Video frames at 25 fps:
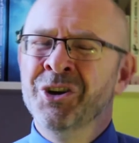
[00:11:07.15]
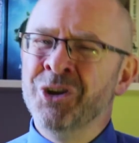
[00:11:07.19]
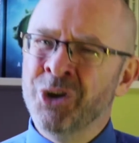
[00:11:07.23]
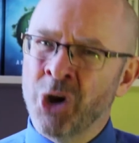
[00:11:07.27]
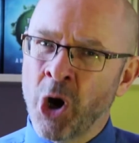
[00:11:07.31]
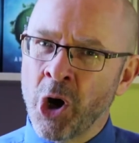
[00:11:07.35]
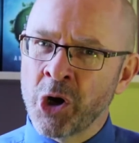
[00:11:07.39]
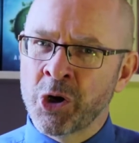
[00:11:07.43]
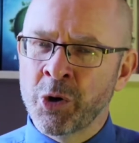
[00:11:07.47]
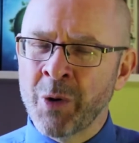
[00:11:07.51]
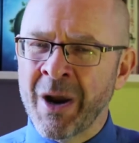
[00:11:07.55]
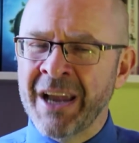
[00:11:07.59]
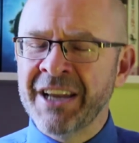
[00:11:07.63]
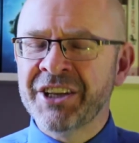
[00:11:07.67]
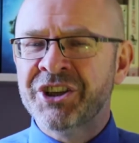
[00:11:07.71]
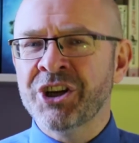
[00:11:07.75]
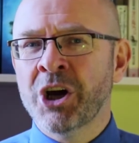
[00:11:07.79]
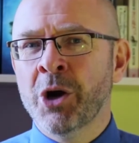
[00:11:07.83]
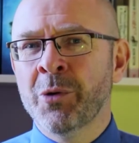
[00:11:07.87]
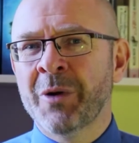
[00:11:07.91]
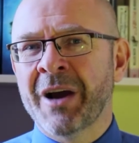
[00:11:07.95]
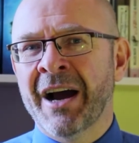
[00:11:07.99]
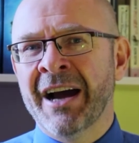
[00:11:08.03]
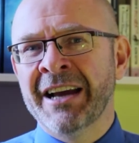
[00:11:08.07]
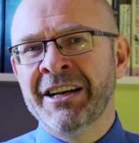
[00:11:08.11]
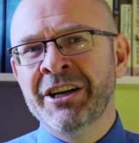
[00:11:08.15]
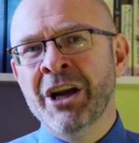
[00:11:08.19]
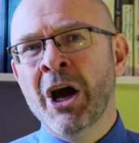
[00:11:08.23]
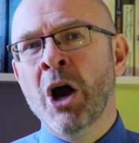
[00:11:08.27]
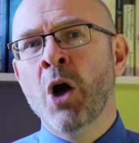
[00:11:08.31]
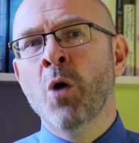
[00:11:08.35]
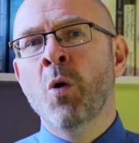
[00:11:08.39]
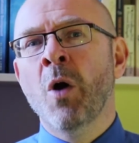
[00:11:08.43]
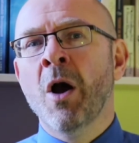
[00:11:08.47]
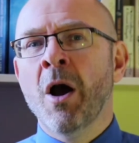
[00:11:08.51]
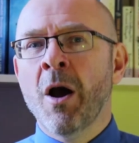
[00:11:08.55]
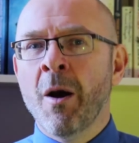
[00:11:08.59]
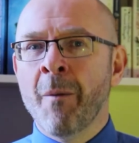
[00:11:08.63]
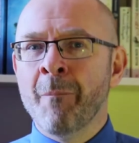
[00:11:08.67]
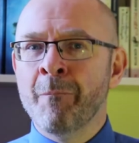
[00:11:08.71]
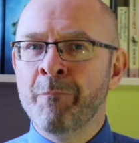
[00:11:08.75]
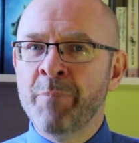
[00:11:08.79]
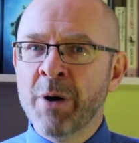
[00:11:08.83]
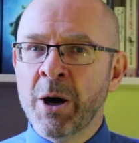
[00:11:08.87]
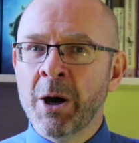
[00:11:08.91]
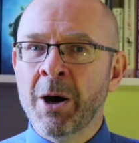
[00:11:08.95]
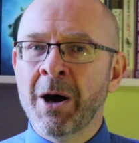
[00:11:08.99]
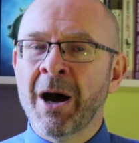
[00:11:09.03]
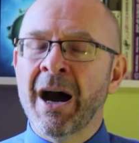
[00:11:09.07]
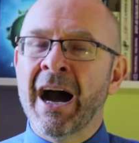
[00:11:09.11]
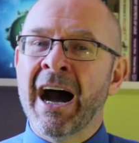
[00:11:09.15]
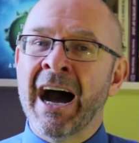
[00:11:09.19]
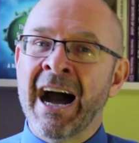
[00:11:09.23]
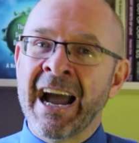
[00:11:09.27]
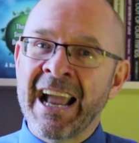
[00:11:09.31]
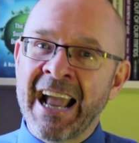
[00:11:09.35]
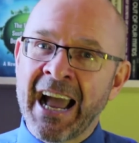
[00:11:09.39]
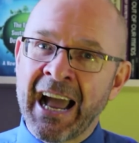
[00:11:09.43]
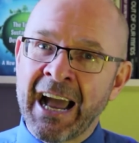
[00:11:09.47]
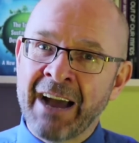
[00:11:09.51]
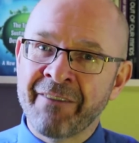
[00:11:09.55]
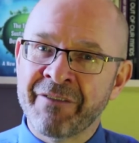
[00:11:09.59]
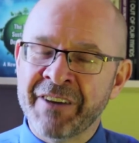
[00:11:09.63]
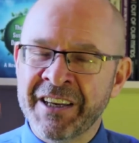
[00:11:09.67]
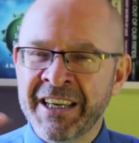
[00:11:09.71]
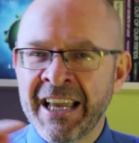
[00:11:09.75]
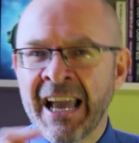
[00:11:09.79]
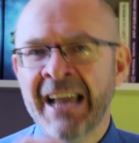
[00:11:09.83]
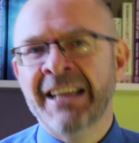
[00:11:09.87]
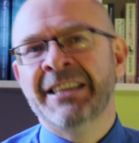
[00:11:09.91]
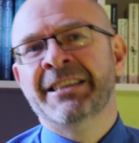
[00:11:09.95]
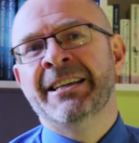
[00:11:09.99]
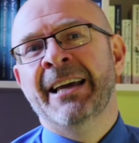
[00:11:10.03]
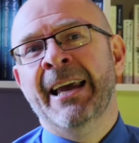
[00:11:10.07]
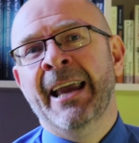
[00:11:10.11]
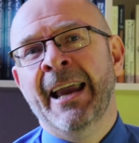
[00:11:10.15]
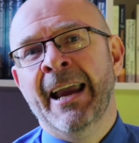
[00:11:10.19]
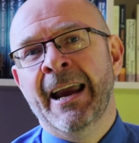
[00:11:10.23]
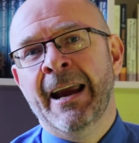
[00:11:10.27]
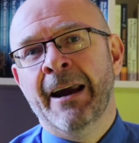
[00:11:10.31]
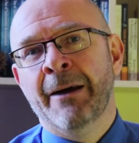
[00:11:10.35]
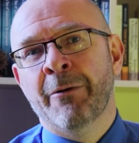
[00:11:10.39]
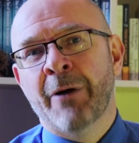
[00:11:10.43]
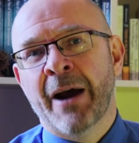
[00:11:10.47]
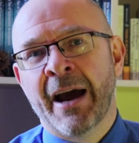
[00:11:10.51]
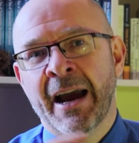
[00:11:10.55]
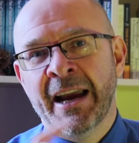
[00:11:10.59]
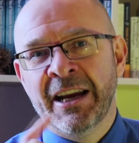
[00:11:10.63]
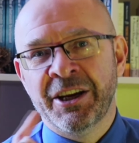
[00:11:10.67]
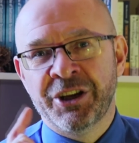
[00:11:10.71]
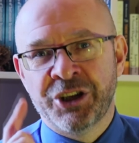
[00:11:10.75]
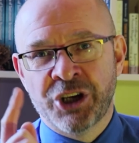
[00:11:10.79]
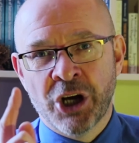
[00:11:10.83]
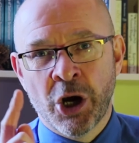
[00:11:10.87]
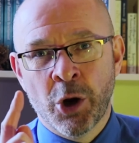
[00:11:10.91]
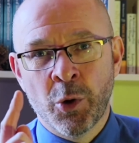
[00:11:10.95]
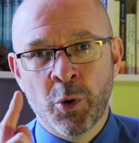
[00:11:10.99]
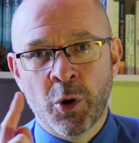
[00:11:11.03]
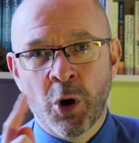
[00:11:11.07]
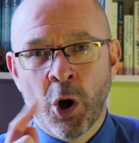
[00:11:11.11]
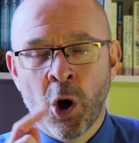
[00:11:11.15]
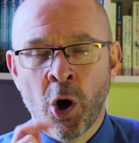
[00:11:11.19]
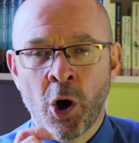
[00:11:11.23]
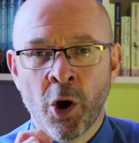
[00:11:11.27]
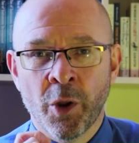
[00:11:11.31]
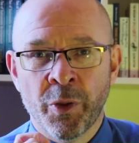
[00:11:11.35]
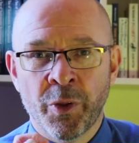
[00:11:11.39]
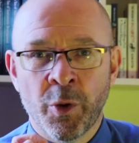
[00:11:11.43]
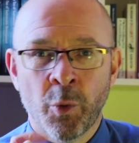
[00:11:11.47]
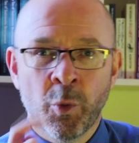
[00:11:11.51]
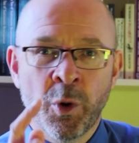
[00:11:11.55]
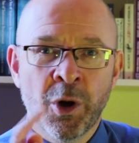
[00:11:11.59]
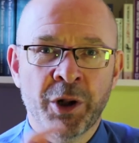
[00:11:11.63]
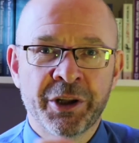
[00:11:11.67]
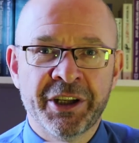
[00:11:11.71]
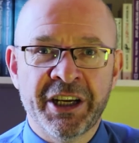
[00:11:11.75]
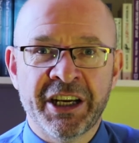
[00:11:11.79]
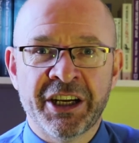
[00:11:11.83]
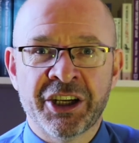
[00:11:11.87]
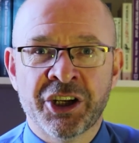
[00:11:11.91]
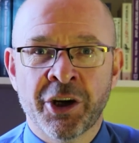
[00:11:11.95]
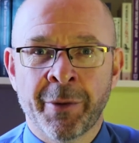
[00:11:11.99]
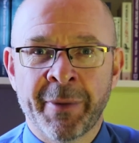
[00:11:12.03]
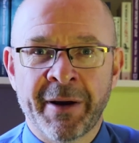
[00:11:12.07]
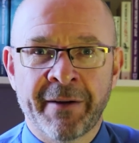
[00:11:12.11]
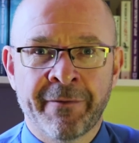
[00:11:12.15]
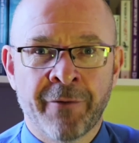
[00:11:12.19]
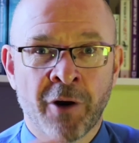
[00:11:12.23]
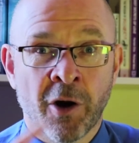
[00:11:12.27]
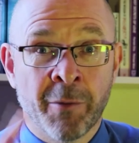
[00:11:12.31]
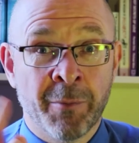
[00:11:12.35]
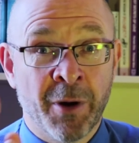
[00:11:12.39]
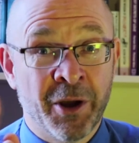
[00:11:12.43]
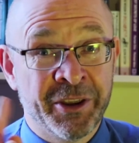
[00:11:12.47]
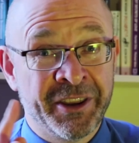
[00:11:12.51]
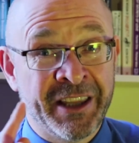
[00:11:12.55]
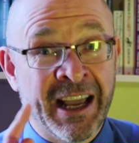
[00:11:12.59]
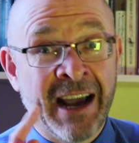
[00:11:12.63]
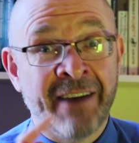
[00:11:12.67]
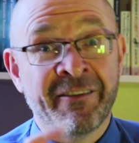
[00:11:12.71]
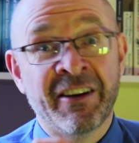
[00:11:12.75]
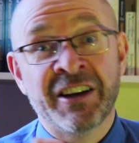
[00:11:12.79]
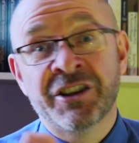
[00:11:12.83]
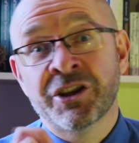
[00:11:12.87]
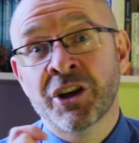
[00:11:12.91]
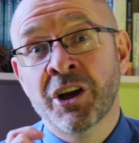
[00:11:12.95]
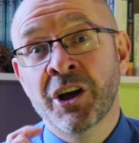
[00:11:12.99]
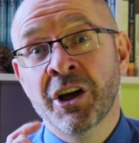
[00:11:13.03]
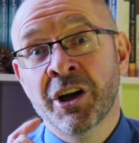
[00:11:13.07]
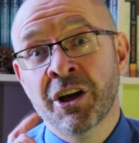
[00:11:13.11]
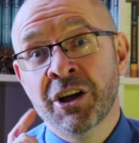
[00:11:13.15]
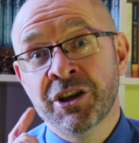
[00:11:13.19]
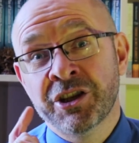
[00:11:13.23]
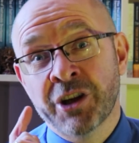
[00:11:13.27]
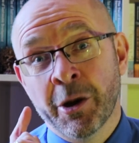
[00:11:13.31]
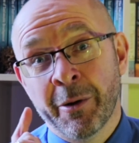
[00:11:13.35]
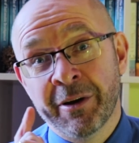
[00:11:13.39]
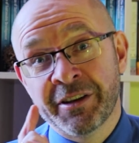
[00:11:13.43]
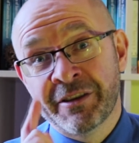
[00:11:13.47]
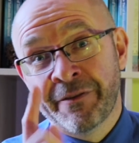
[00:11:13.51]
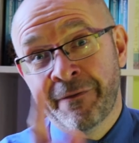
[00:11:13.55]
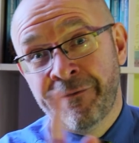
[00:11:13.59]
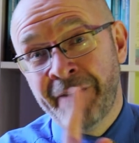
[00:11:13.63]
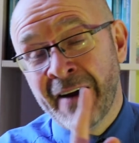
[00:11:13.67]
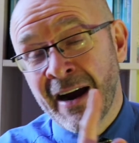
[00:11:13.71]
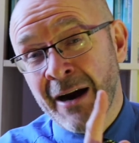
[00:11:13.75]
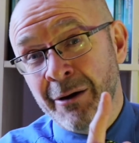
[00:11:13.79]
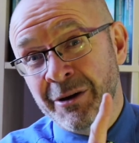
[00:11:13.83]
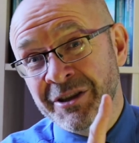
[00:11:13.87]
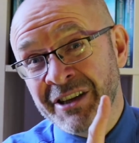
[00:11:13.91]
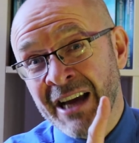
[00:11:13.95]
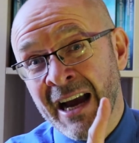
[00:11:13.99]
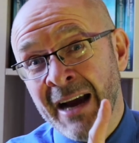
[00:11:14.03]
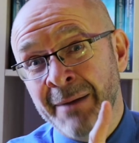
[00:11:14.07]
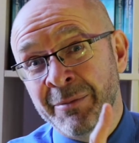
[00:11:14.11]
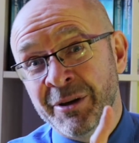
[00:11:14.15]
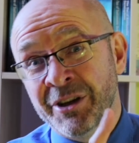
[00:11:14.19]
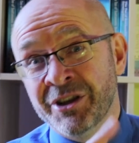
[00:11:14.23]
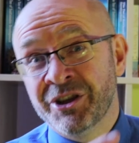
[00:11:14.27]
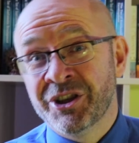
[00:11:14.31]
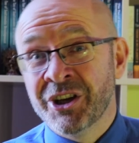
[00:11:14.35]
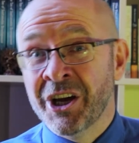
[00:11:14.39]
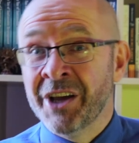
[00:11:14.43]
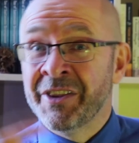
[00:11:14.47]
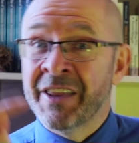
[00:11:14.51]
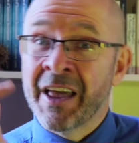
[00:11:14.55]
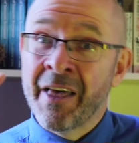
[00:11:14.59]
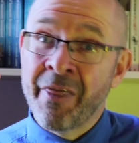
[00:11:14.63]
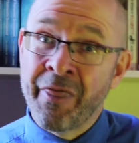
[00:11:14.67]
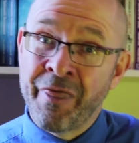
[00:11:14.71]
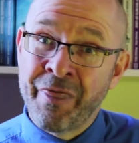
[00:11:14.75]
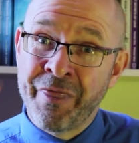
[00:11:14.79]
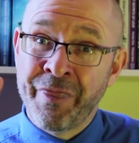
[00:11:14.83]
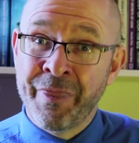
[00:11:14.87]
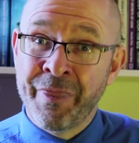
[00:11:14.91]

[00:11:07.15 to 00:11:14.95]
Not a great joke, I know, but I have yet to hear a joke on the World Economic Forum or Davos, so as far as I'm concerned,